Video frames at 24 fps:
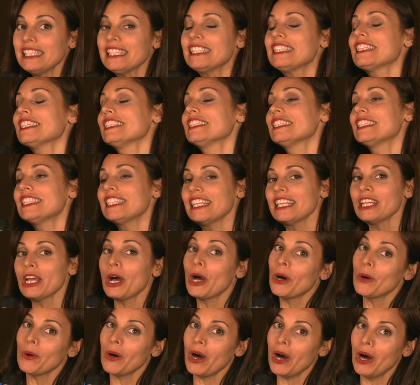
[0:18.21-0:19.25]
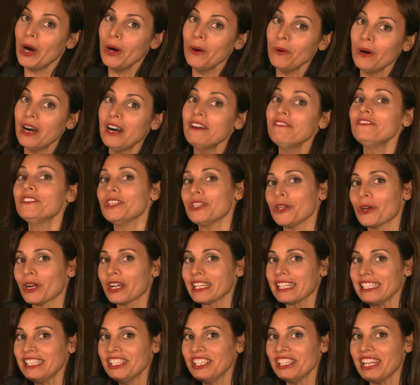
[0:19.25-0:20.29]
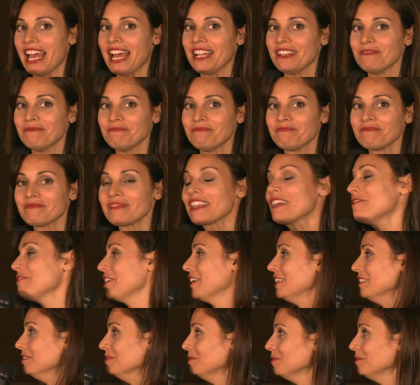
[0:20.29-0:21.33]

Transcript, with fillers: He's the COO of New York Internet. Phil,